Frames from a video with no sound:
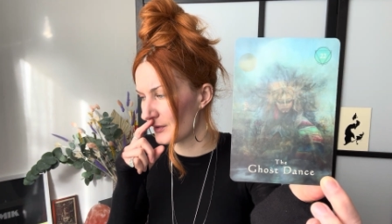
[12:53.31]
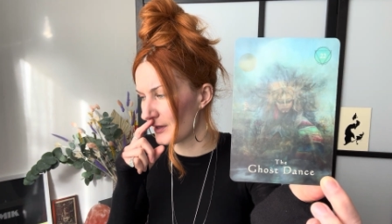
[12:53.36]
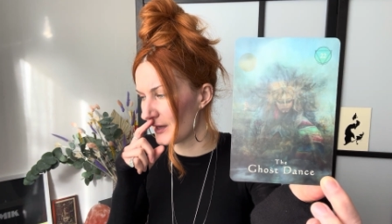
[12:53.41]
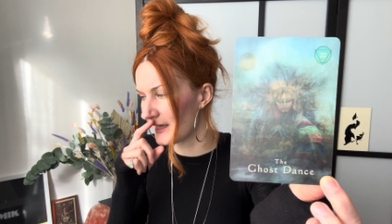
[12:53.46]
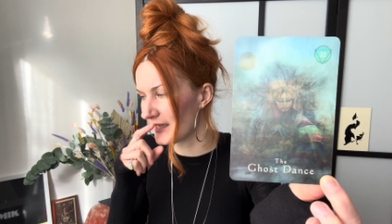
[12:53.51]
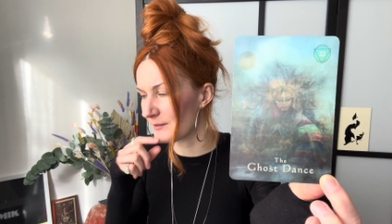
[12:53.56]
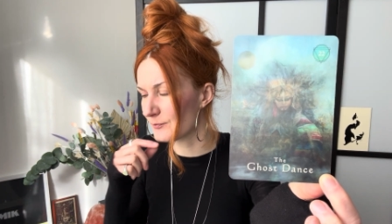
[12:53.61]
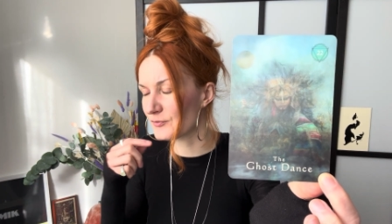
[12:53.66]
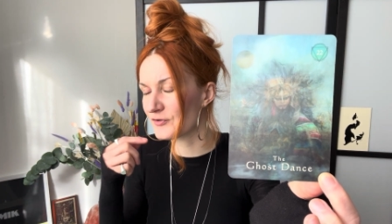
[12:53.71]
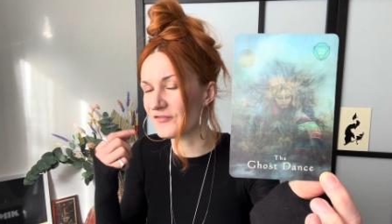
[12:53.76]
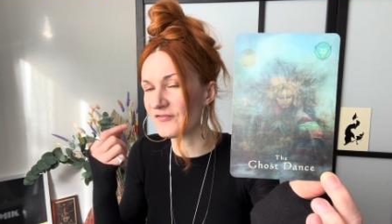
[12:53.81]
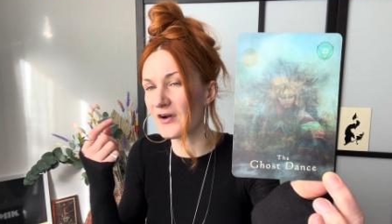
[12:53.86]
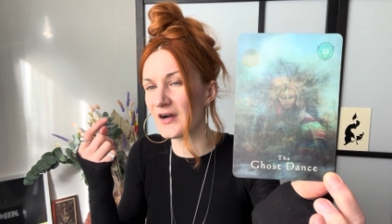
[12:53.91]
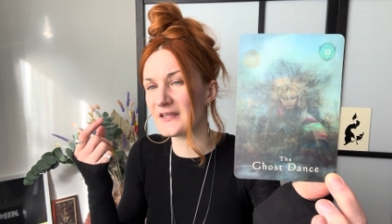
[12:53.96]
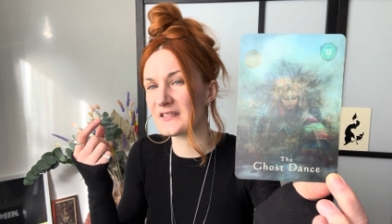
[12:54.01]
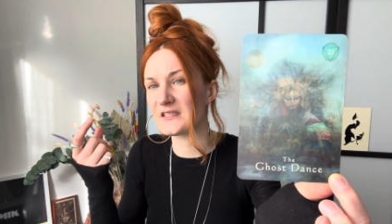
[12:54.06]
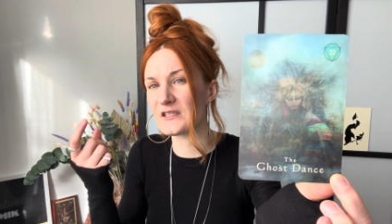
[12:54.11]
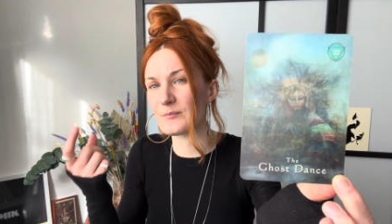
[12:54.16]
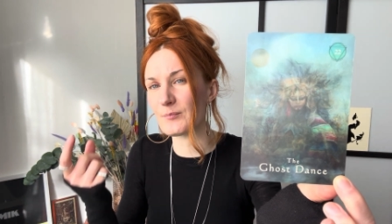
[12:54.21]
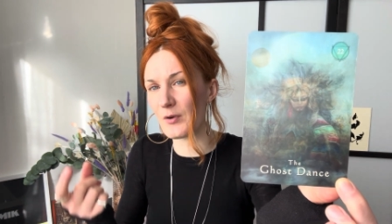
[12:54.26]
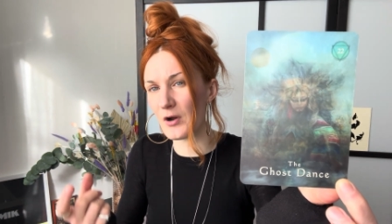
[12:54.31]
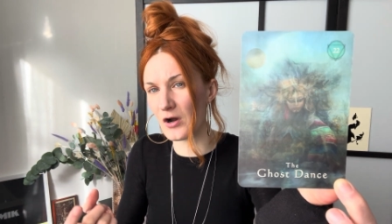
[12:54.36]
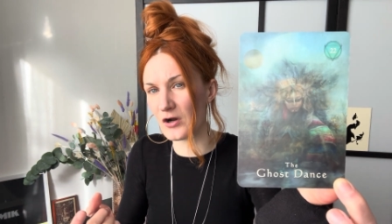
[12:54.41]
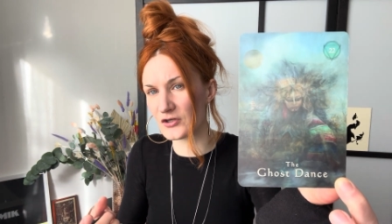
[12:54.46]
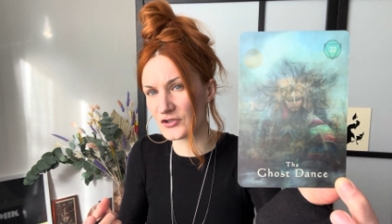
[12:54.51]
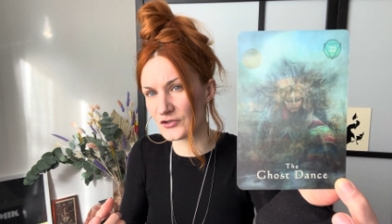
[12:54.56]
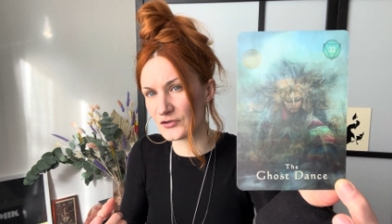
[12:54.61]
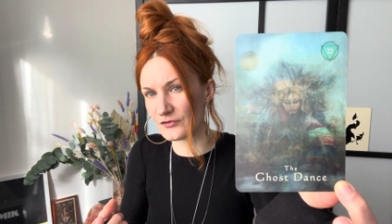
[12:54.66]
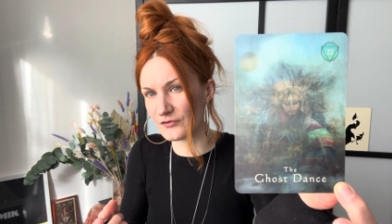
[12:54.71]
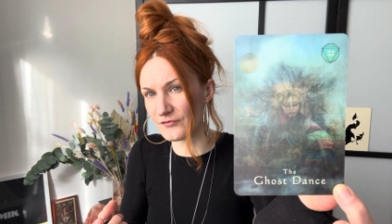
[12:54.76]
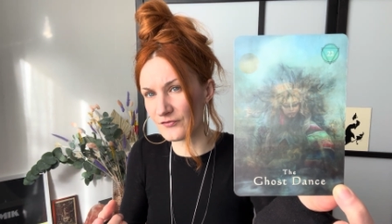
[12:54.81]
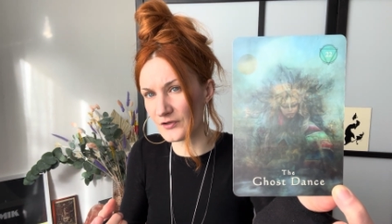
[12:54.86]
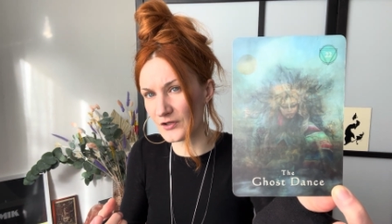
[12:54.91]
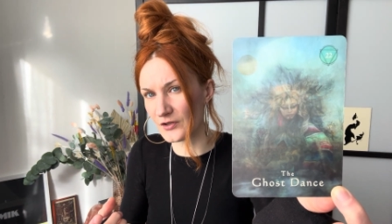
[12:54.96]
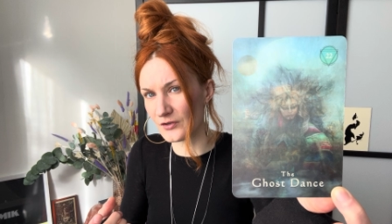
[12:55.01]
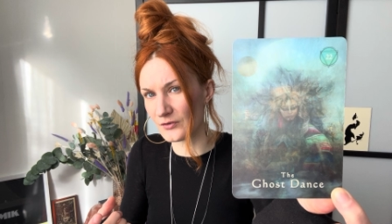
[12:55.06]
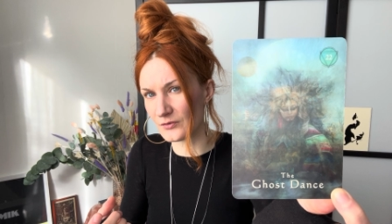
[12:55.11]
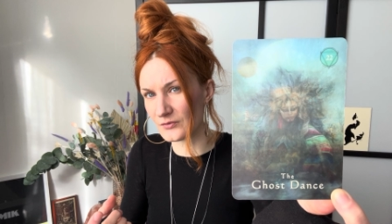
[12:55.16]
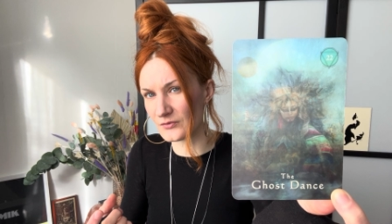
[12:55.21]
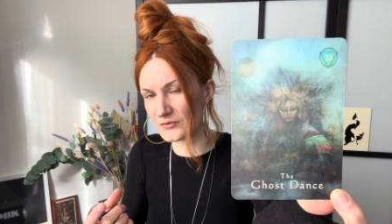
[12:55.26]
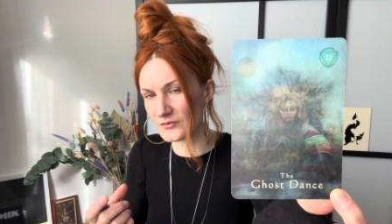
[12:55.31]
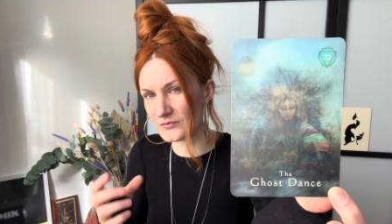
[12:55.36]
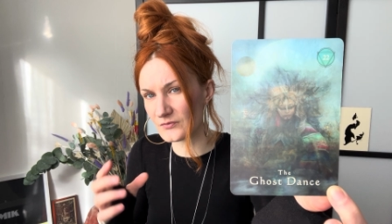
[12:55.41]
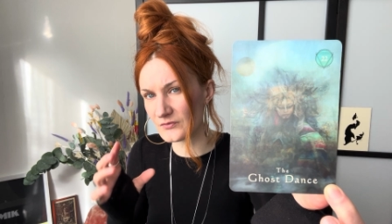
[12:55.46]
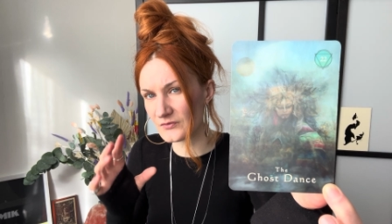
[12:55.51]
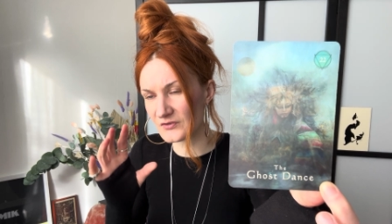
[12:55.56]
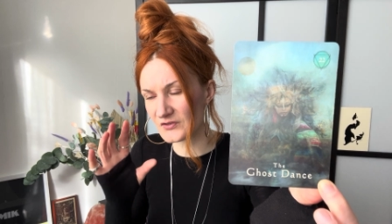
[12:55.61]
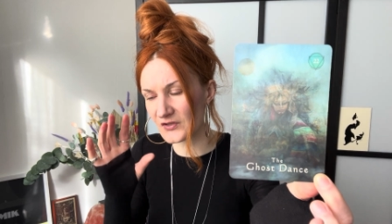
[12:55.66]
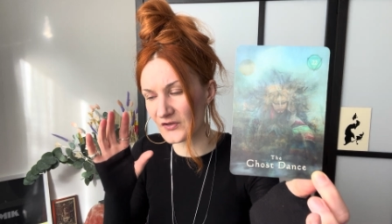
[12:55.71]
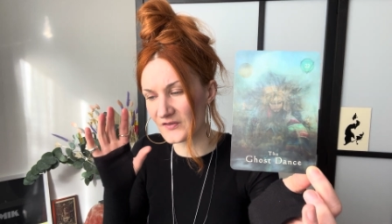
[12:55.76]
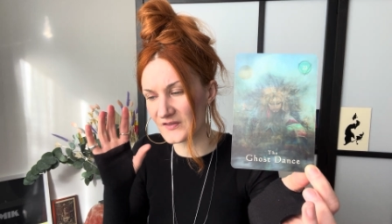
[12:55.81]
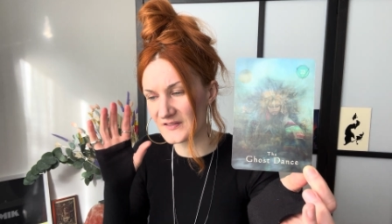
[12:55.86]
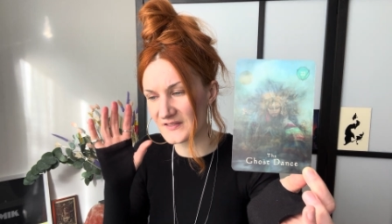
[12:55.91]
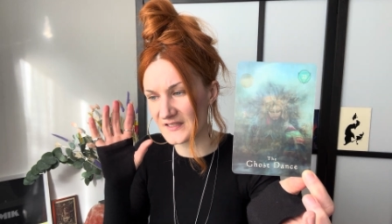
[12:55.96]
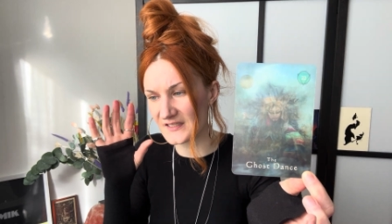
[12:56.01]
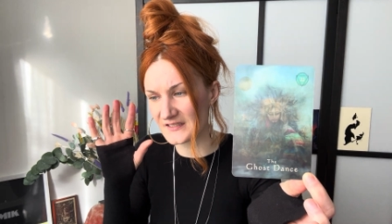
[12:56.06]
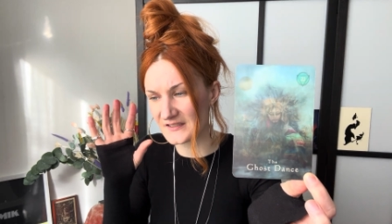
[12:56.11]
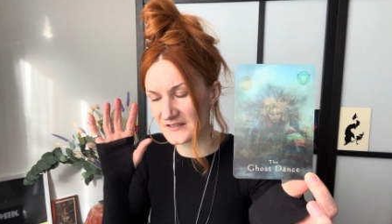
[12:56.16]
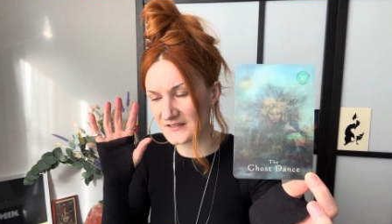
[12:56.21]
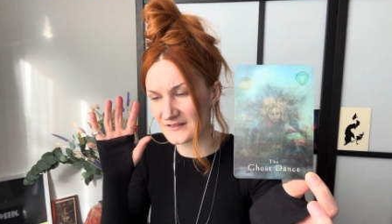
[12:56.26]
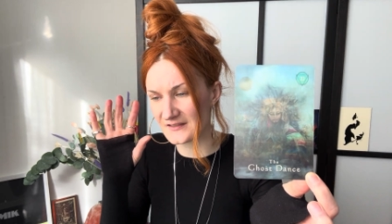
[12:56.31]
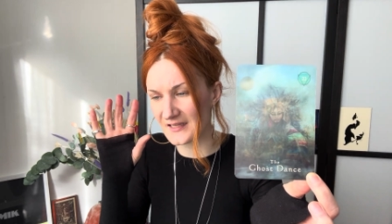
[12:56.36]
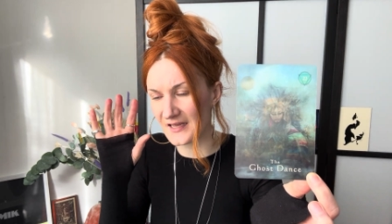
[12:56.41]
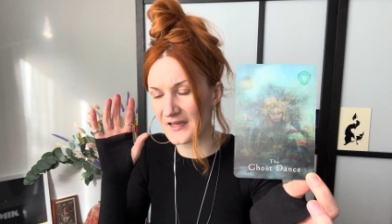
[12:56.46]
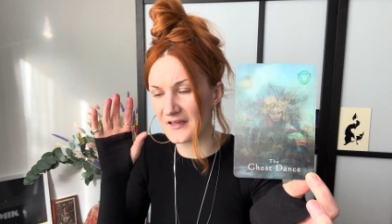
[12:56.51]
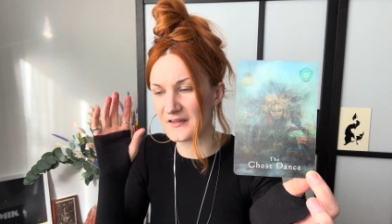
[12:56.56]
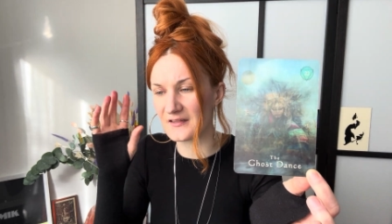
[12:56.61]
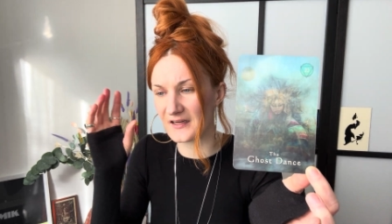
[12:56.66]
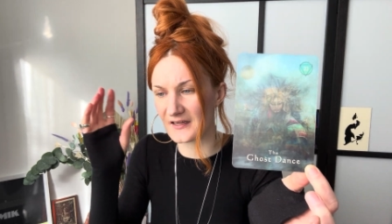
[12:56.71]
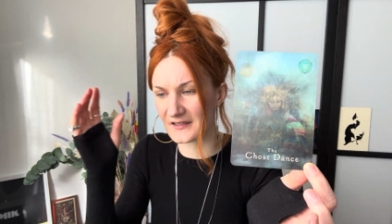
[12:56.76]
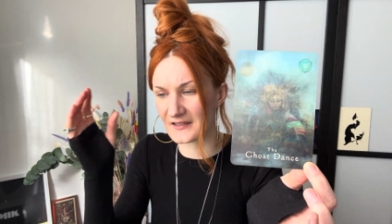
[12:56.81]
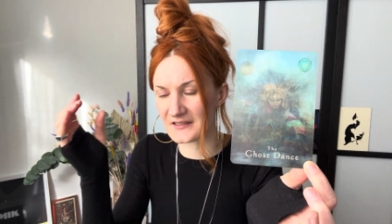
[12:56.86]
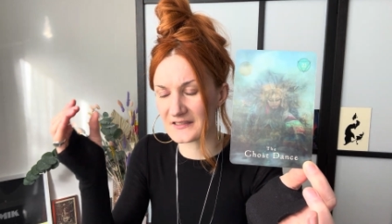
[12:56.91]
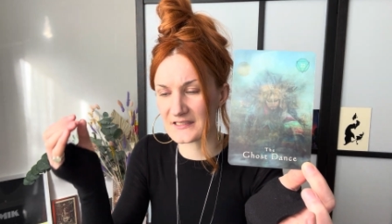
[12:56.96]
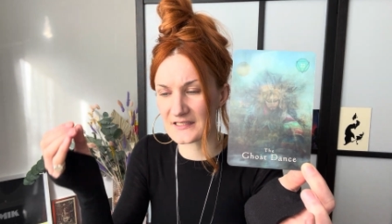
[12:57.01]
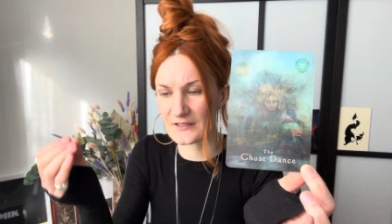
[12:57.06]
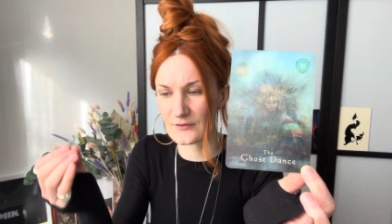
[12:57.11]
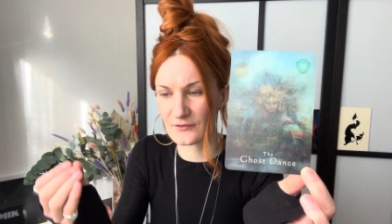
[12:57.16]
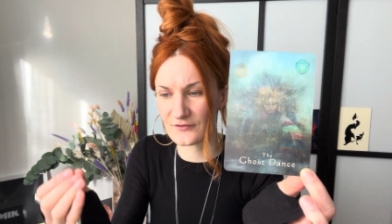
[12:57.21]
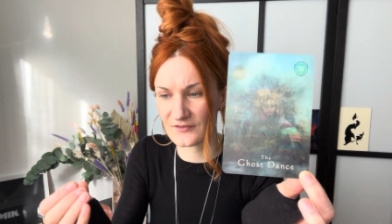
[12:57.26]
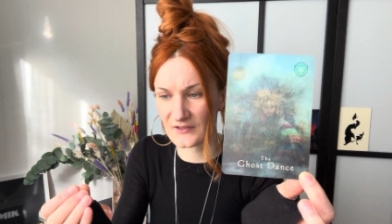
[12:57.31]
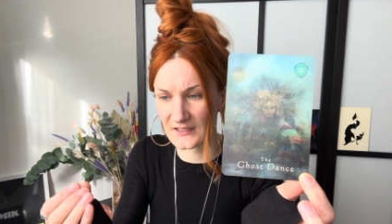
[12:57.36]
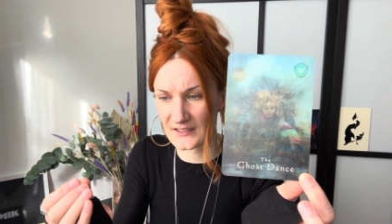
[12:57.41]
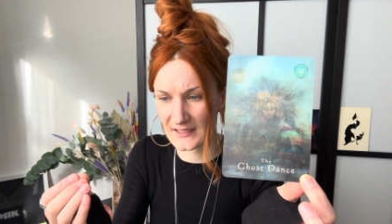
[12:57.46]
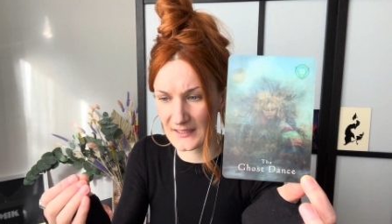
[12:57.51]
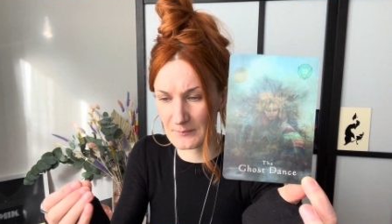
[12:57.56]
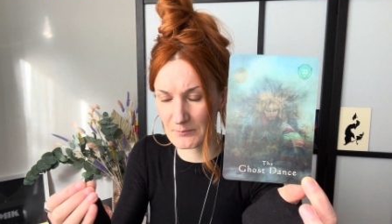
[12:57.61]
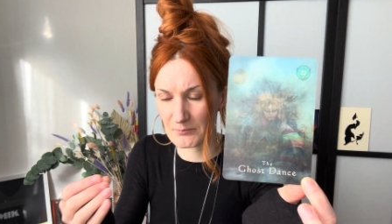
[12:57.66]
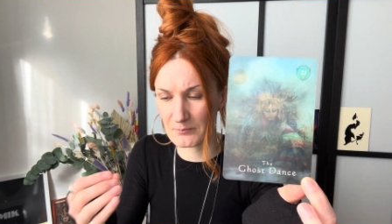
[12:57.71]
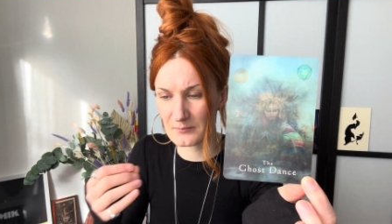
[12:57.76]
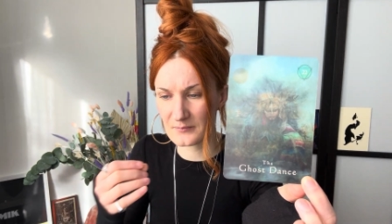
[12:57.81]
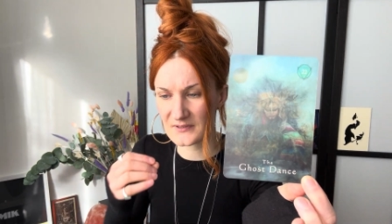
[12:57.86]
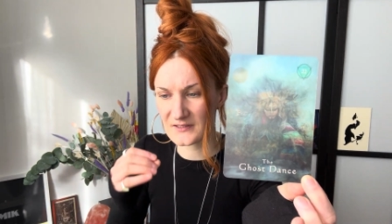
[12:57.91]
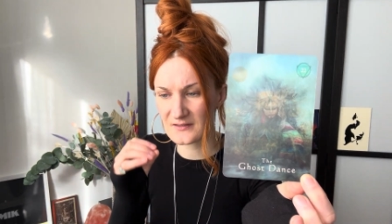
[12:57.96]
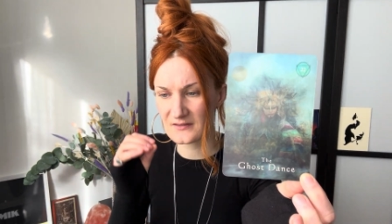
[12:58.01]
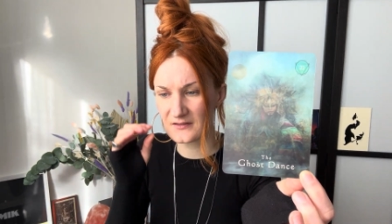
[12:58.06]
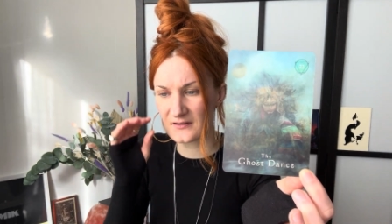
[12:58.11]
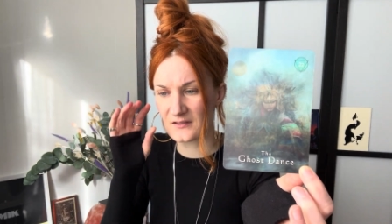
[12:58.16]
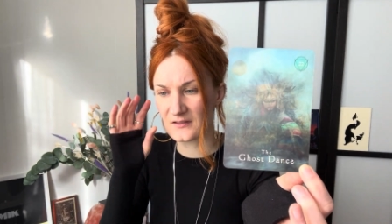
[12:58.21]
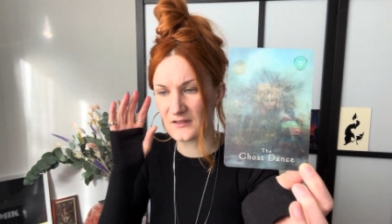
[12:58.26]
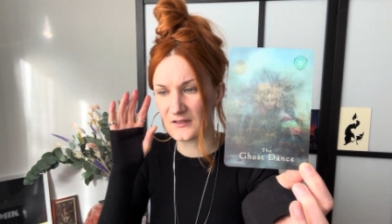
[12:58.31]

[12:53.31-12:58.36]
It provided a partial view. So there's this, yeah, like idea of a glimpse,